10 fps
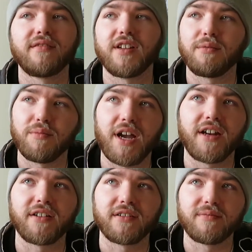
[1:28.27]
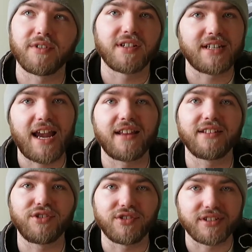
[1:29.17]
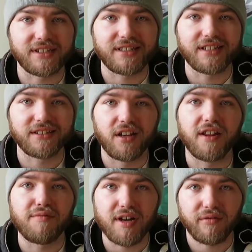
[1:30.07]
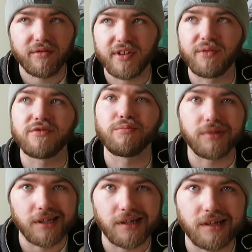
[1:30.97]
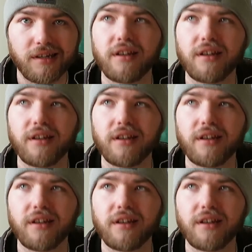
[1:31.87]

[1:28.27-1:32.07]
double minor because Hanley took a stick to the mouth and was bleeding.